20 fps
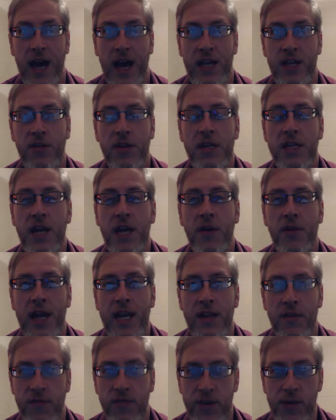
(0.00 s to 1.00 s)
You can
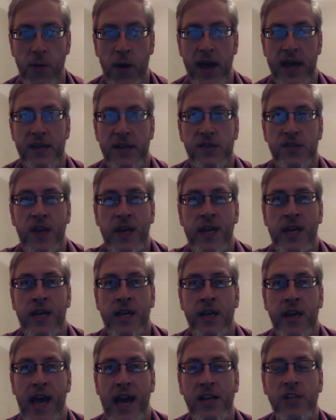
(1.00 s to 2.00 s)
donate in a few ways.
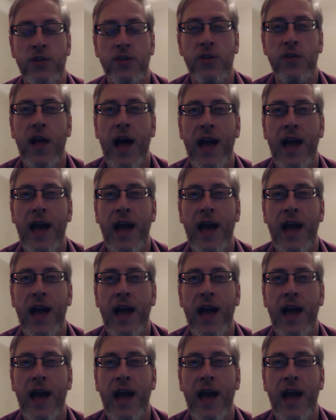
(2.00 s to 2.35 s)
Extra